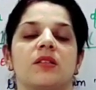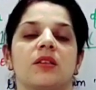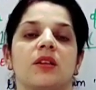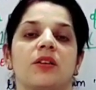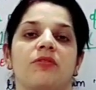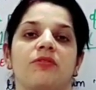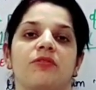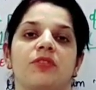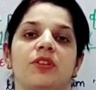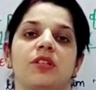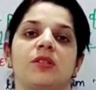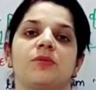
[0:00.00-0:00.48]

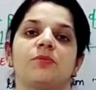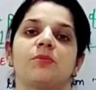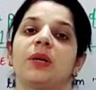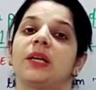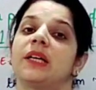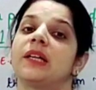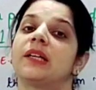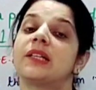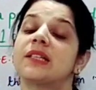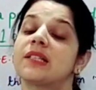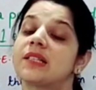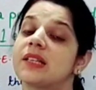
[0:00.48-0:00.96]
surface,
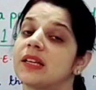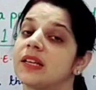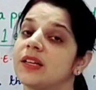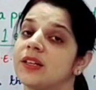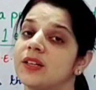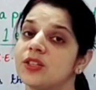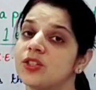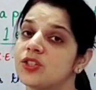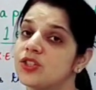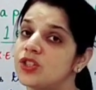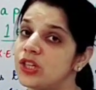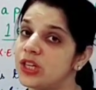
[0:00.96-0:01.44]
but its
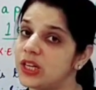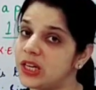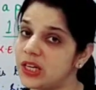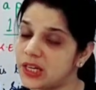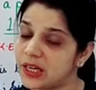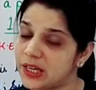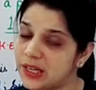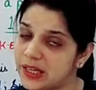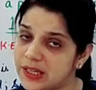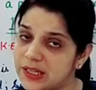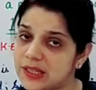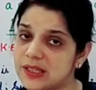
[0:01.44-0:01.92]

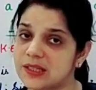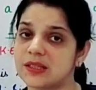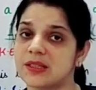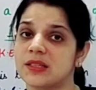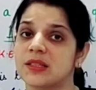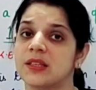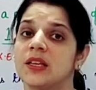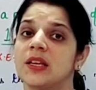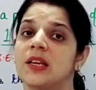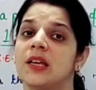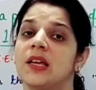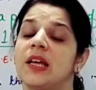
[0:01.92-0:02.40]
energy
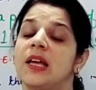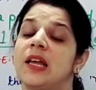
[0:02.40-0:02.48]
is